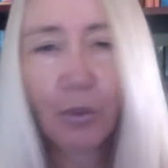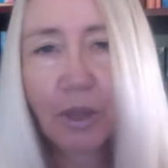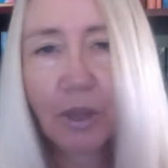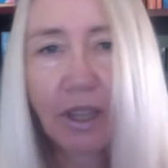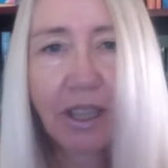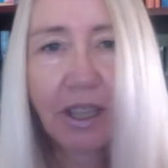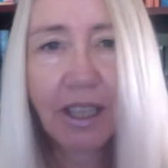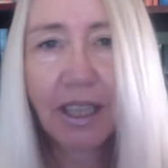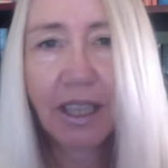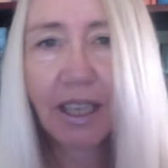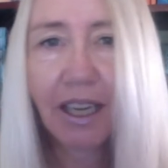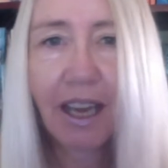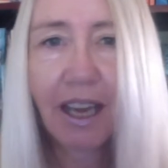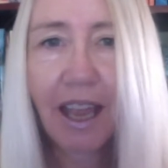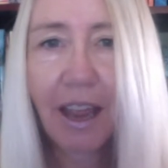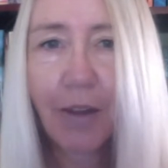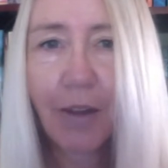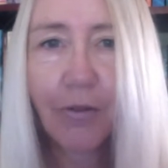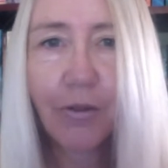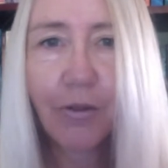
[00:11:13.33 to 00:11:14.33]
within
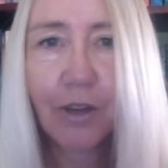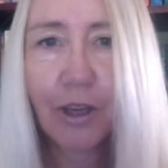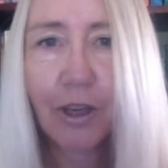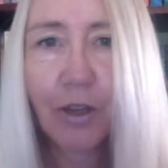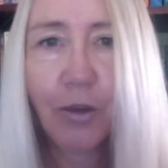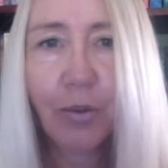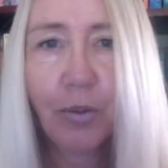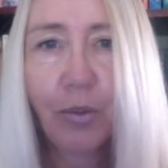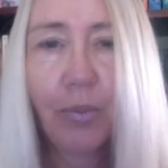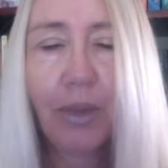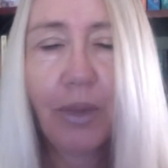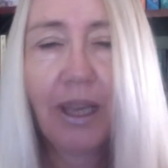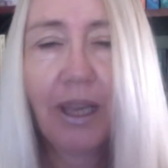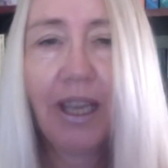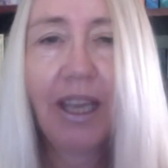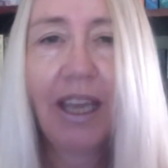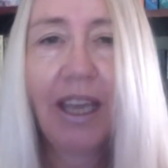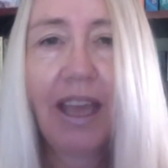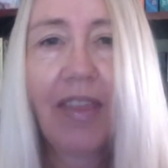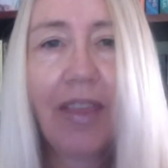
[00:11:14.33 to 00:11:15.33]
every human
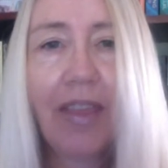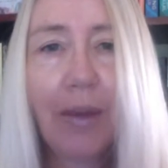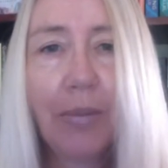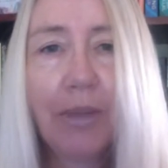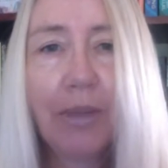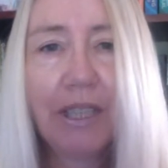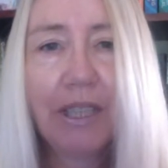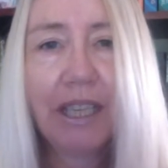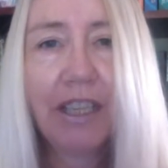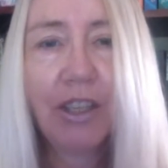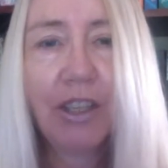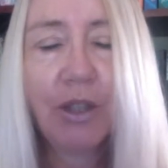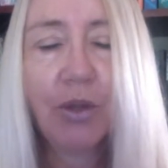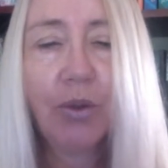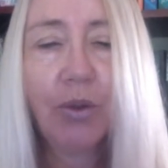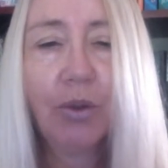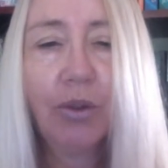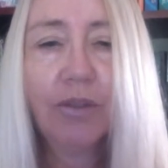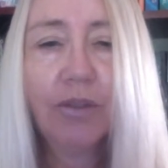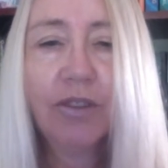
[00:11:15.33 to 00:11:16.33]
being and that
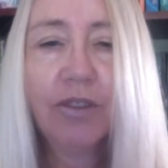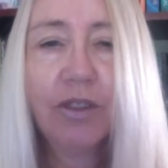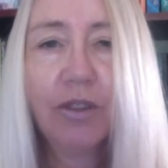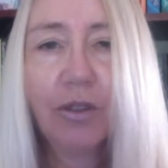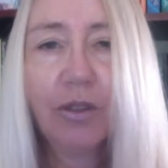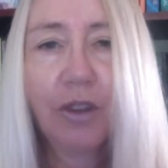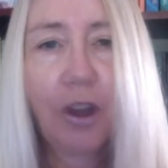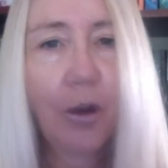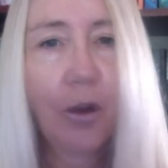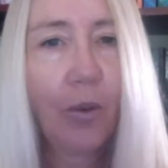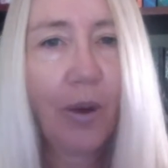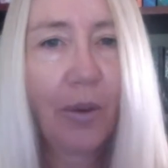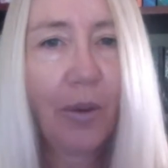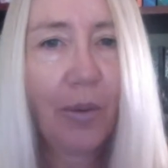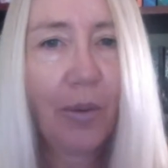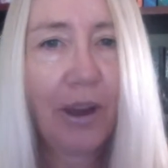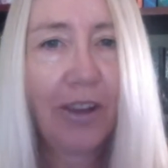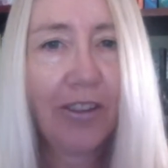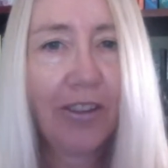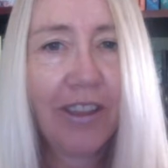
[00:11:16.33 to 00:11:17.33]
potential to go
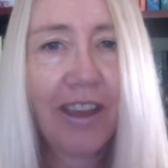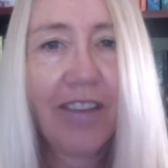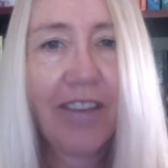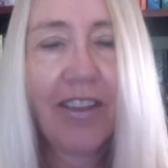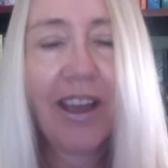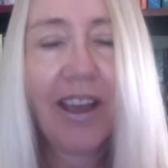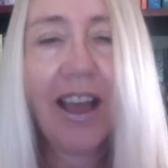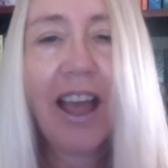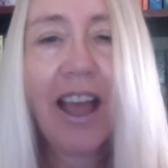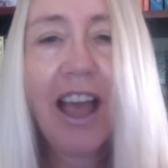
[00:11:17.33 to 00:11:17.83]
one way or the other.